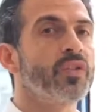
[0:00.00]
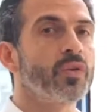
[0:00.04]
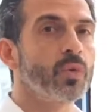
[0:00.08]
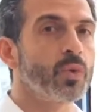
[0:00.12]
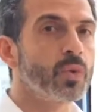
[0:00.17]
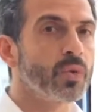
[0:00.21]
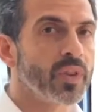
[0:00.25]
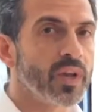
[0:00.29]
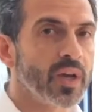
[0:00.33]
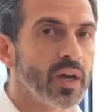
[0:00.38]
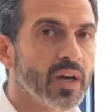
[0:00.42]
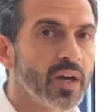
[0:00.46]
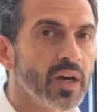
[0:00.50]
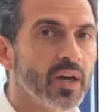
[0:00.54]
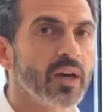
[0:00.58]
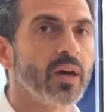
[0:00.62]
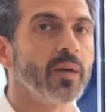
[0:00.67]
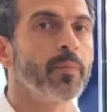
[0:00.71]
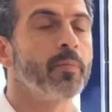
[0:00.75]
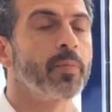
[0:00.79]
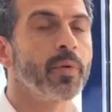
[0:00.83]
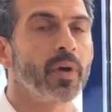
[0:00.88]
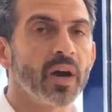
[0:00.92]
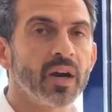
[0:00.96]
through
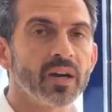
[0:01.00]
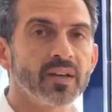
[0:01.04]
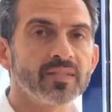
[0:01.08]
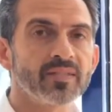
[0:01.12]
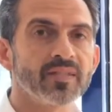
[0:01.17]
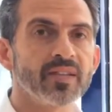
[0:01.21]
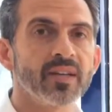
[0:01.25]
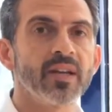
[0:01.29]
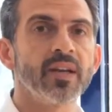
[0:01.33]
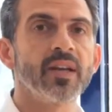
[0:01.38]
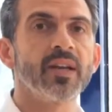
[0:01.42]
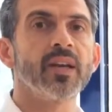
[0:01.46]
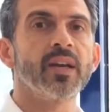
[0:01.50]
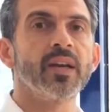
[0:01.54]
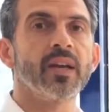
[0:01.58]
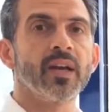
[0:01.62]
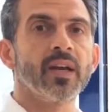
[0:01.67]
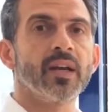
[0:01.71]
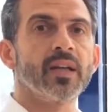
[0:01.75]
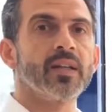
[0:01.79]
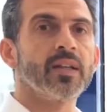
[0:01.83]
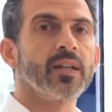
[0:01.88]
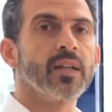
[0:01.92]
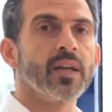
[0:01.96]
the pricing
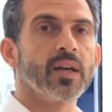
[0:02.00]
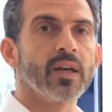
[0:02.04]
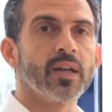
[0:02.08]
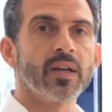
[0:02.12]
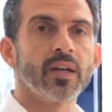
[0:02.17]
and the